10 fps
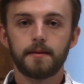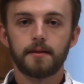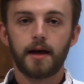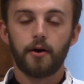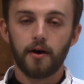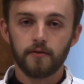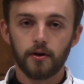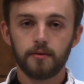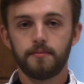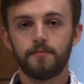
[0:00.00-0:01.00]

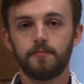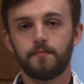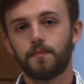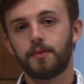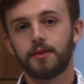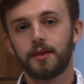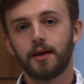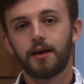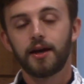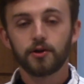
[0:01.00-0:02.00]
However,
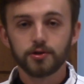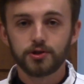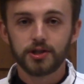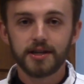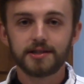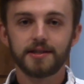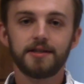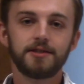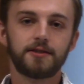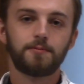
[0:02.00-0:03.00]
here's
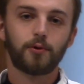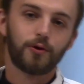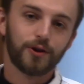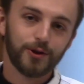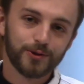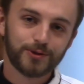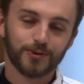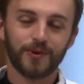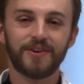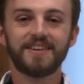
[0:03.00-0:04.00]
Jesus, per
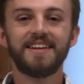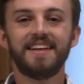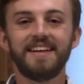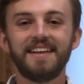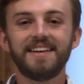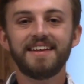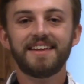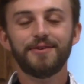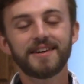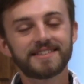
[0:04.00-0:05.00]
usual,
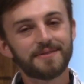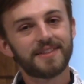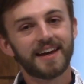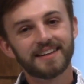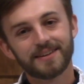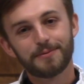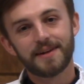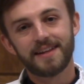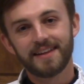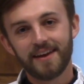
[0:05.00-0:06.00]
doing something a little
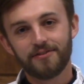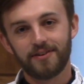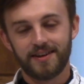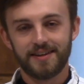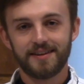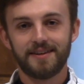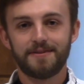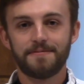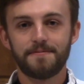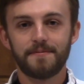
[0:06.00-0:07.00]
bit different.
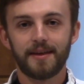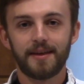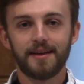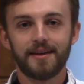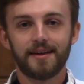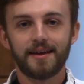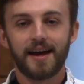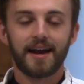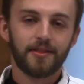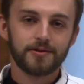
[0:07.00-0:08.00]

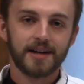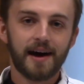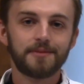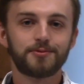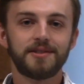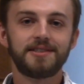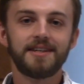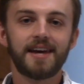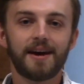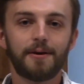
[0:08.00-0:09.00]
At other times, we
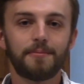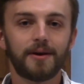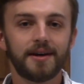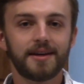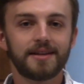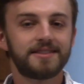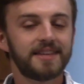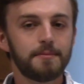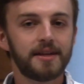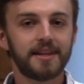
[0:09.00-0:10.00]
see him
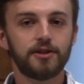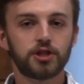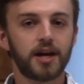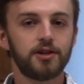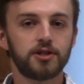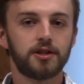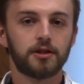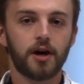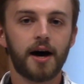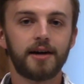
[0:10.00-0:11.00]
seemingly changing the
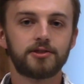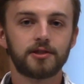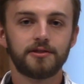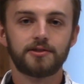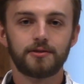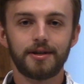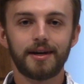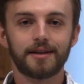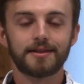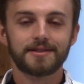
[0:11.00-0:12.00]
laws
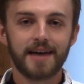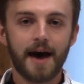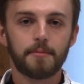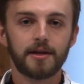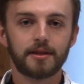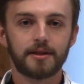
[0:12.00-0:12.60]
concerning the Sabbath.